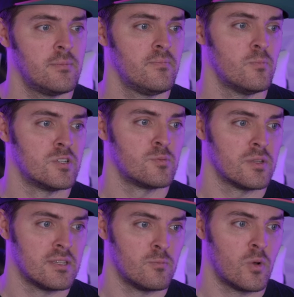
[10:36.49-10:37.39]
which what
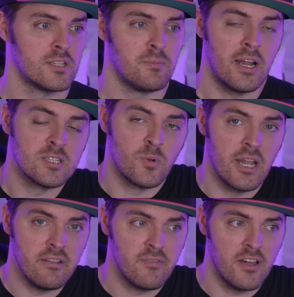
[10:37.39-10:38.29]
does minus
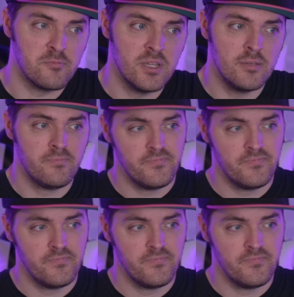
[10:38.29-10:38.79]
185 mean?